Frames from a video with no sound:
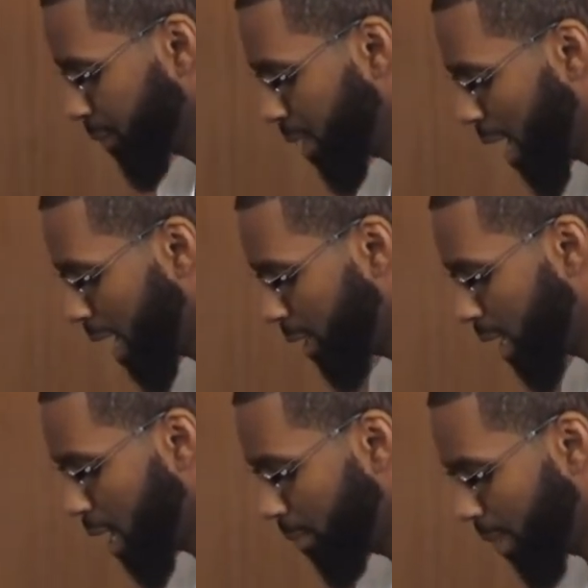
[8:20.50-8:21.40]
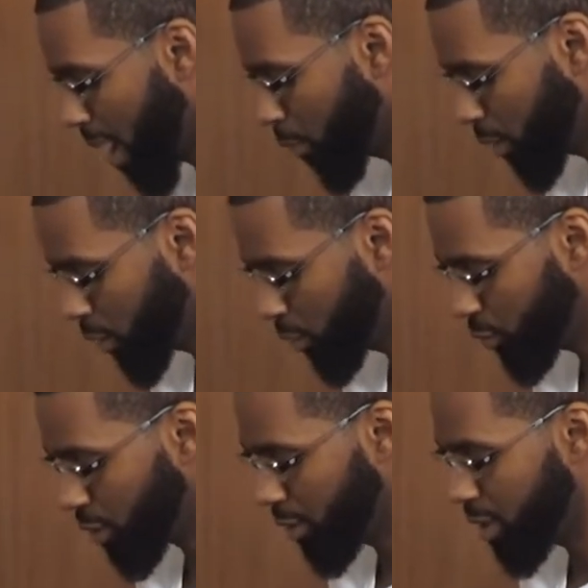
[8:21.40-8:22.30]
And I wouldn't
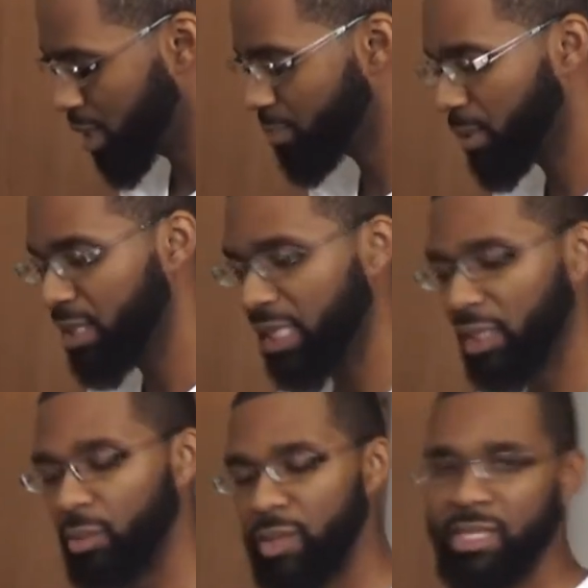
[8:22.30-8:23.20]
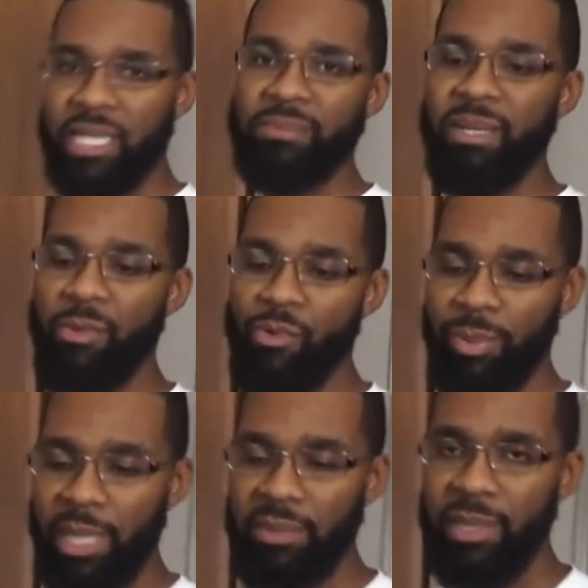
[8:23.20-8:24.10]
use these particular ones as meat
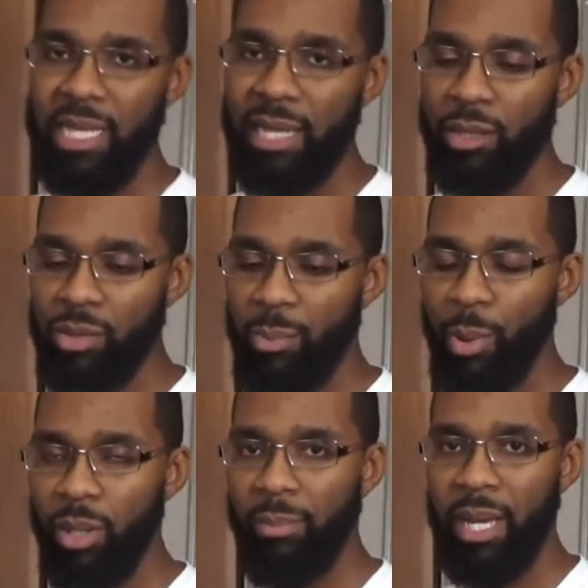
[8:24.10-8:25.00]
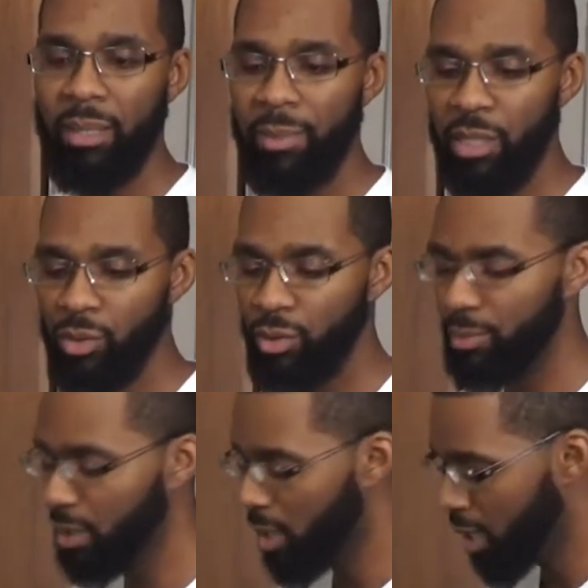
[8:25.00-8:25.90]
replacements. I'd use the portobello
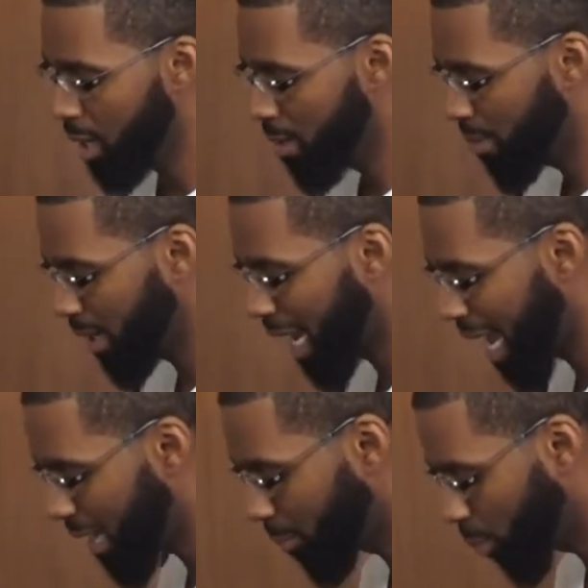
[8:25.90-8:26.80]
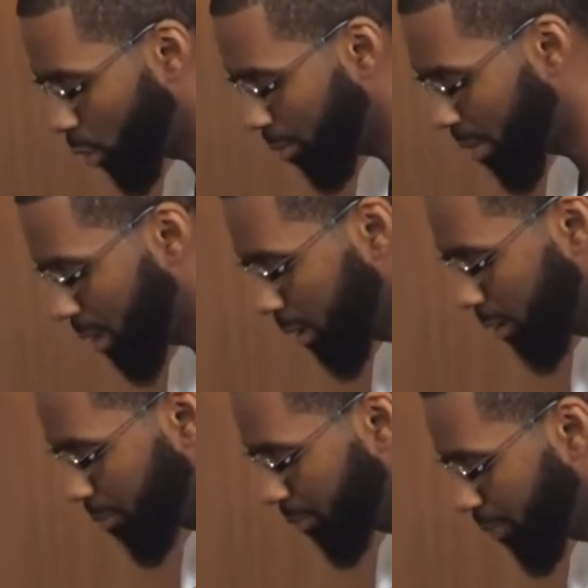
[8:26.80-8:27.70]
mushrooms. But I had a
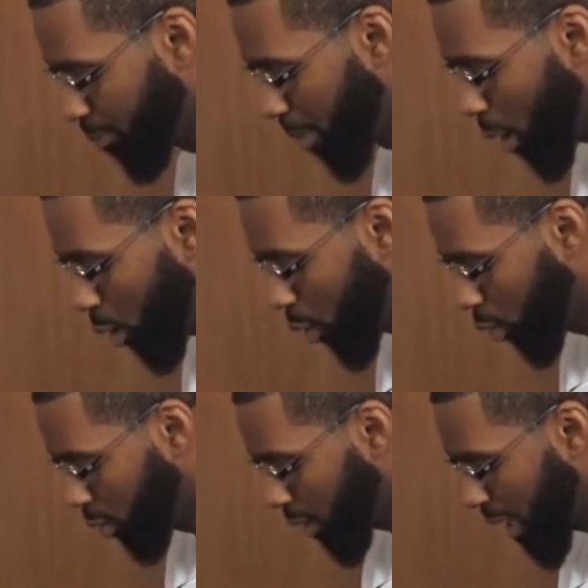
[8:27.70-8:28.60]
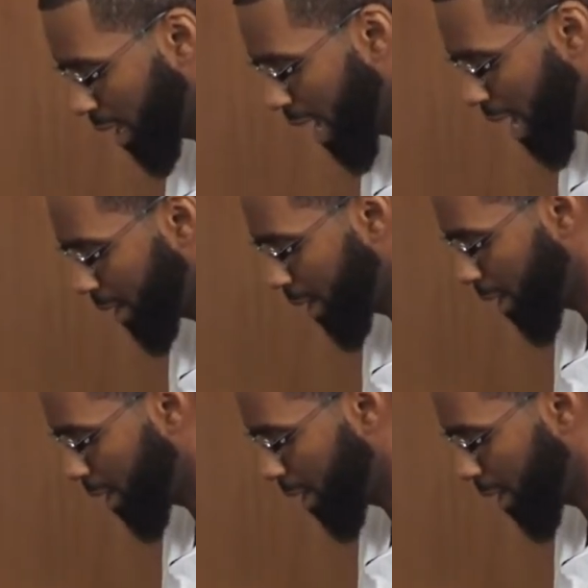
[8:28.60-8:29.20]
portobello bowl at